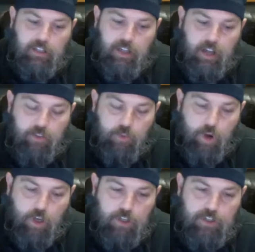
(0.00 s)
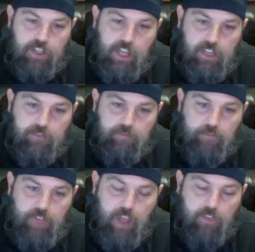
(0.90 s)
of the workers then
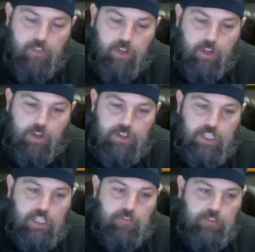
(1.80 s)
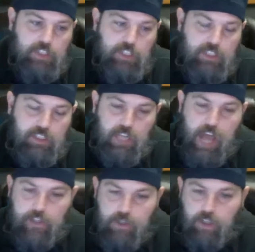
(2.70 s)
and the closing images that
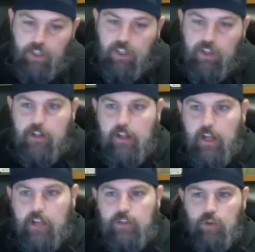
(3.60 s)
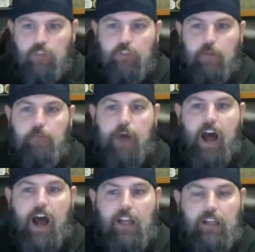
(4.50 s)
I took and sort of
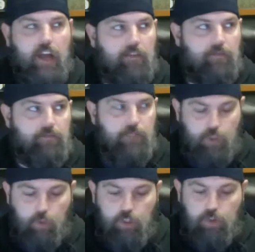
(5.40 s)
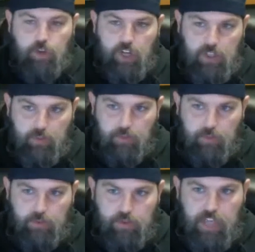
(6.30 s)
combined them. So when you look at them
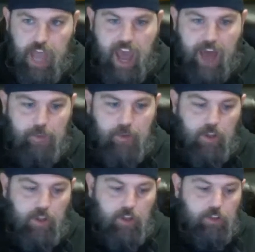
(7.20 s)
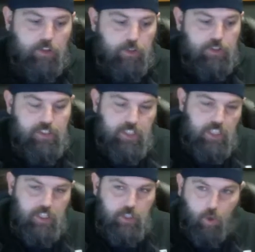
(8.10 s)
through the app, you'll
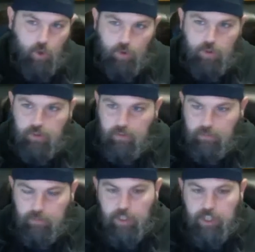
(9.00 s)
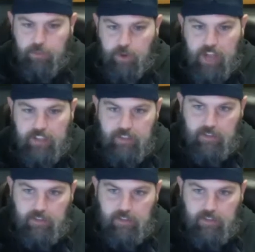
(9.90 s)
see the old printing press,